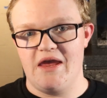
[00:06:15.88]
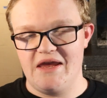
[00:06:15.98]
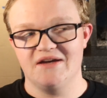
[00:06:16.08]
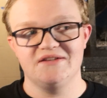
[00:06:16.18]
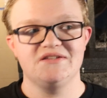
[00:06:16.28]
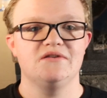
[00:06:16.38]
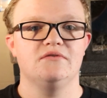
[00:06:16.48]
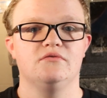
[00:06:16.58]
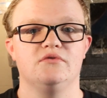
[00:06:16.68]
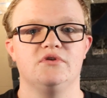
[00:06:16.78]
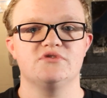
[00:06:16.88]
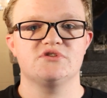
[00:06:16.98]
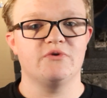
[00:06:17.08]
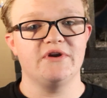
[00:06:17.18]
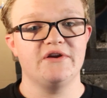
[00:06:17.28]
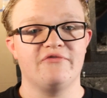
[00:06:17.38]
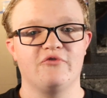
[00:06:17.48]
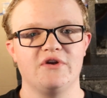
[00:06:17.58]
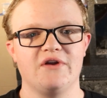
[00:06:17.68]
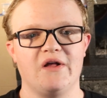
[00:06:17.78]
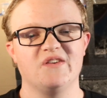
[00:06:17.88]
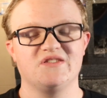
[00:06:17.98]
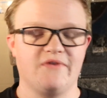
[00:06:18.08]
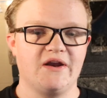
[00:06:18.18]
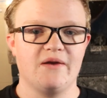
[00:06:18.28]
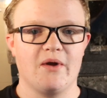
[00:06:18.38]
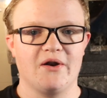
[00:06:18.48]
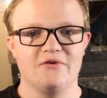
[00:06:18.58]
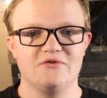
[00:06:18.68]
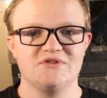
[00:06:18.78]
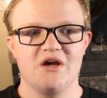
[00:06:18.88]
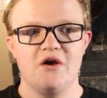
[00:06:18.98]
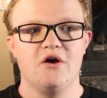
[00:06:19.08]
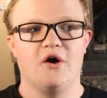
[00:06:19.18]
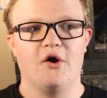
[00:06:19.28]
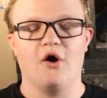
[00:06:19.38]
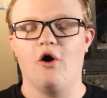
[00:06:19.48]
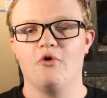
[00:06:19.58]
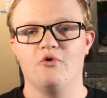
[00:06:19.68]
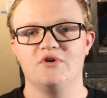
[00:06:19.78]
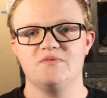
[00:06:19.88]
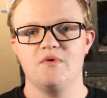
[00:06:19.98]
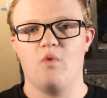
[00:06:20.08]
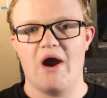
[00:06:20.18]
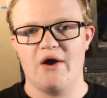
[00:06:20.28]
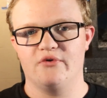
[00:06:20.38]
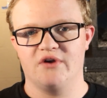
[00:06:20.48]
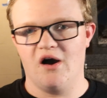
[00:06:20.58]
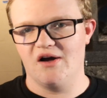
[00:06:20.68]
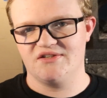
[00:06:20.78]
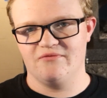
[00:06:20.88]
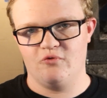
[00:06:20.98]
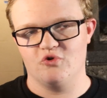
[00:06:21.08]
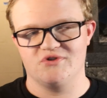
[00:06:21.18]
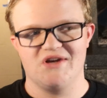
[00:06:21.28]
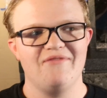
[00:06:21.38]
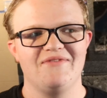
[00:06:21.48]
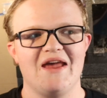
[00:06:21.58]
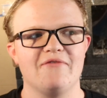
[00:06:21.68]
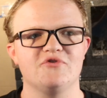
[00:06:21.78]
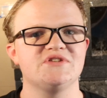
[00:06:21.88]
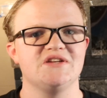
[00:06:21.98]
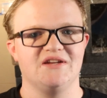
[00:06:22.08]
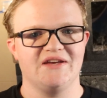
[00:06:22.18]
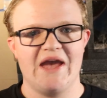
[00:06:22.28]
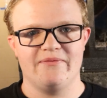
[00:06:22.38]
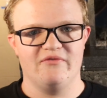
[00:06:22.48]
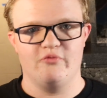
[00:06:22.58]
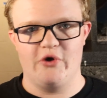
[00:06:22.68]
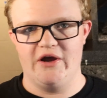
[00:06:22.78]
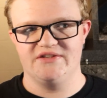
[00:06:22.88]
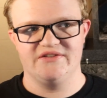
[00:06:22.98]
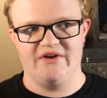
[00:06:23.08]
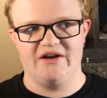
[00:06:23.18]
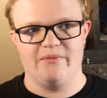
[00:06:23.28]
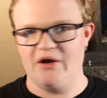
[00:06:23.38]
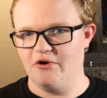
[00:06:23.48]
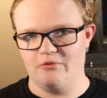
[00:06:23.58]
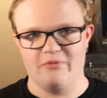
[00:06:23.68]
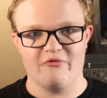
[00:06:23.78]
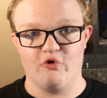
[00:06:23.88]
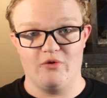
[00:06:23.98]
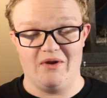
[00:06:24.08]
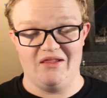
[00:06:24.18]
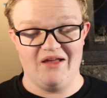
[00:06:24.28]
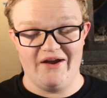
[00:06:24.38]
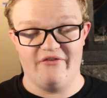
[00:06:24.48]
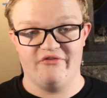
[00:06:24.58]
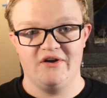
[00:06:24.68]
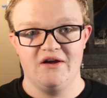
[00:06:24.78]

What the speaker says: And those $20 to $40 Savannah monitors are all going to be wild caught, of course. I've never seen a captive bred Savannah monitor before in my life.